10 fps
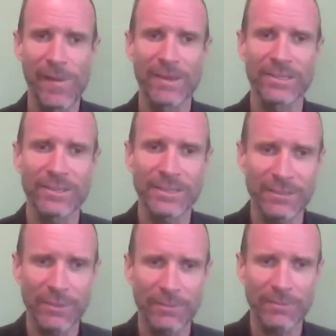So let's see
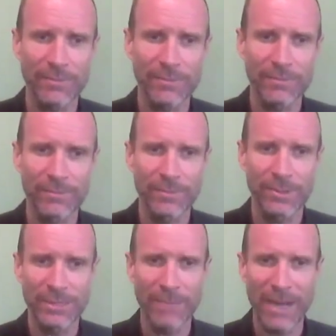what
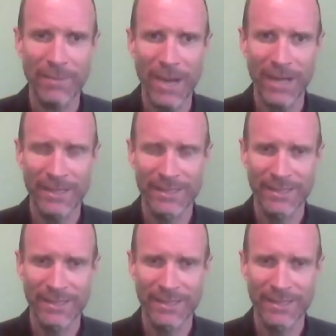Mooji Baba